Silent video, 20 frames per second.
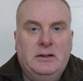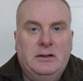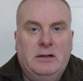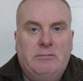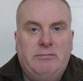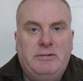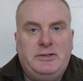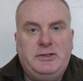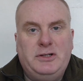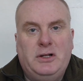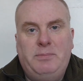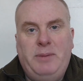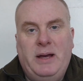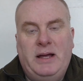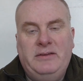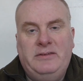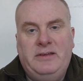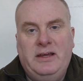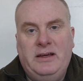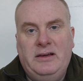Original
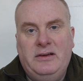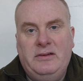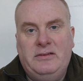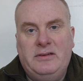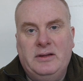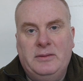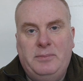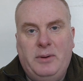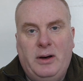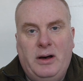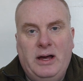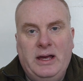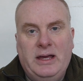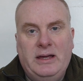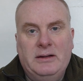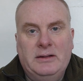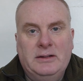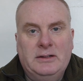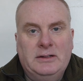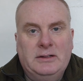paintings
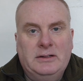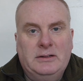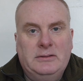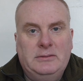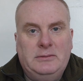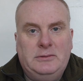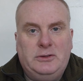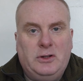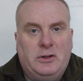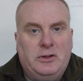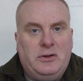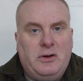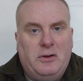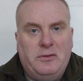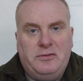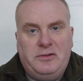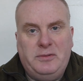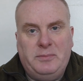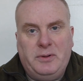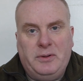by John
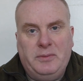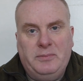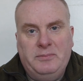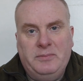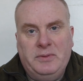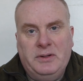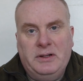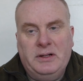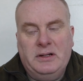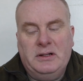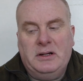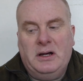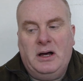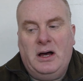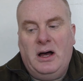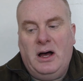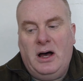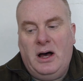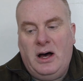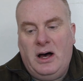Constable
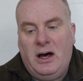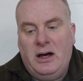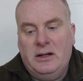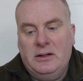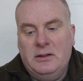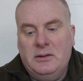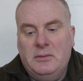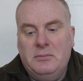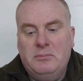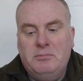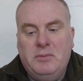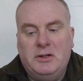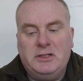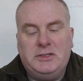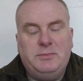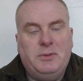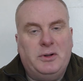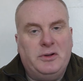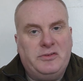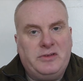are
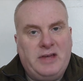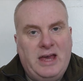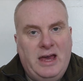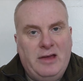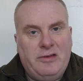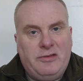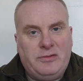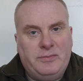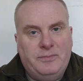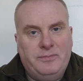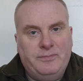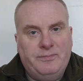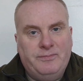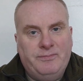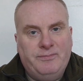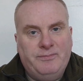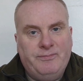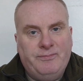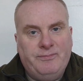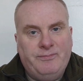much more scarce,
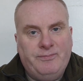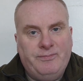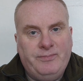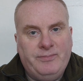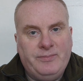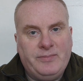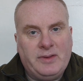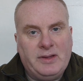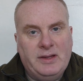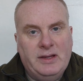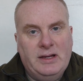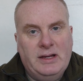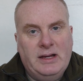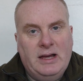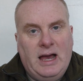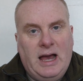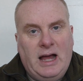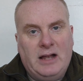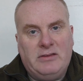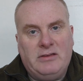
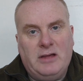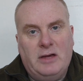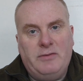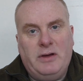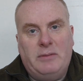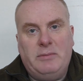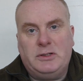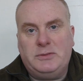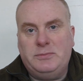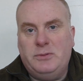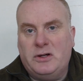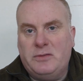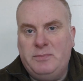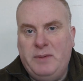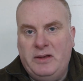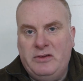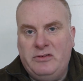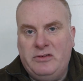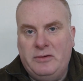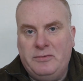and so they're much more
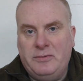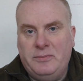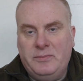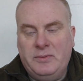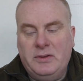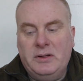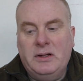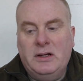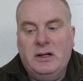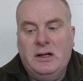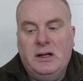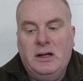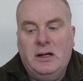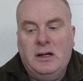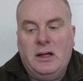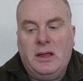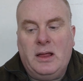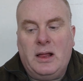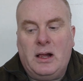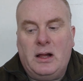expensive.
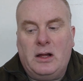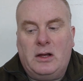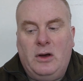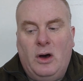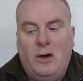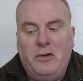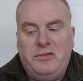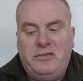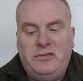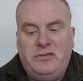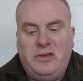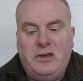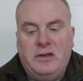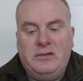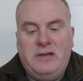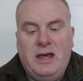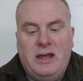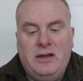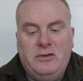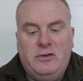Costs
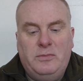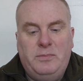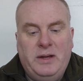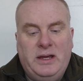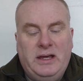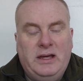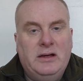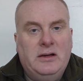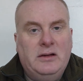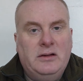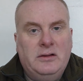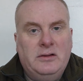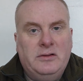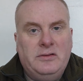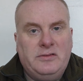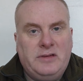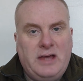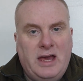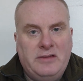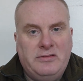tend to be
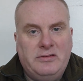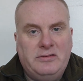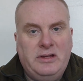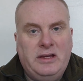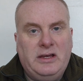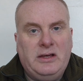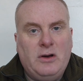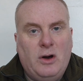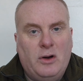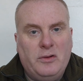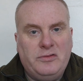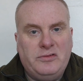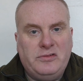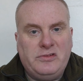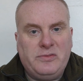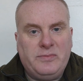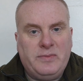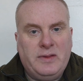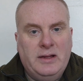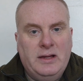scarcity
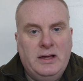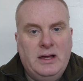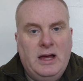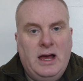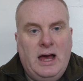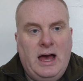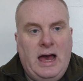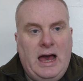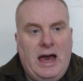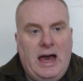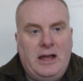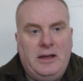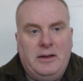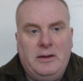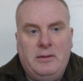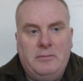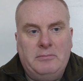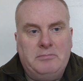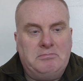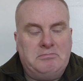costs, and
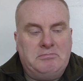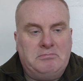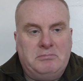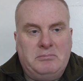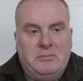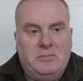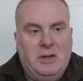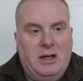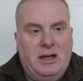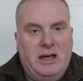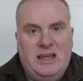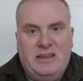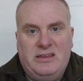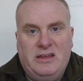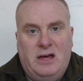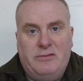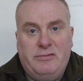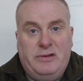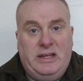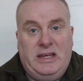
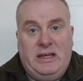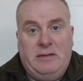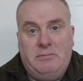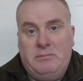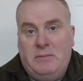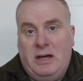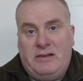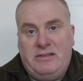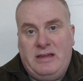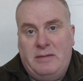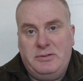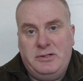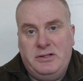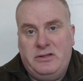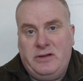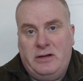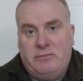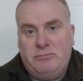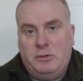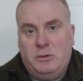are there any exceptions
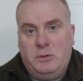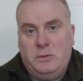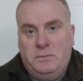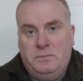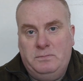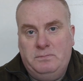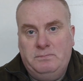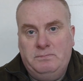to that rule?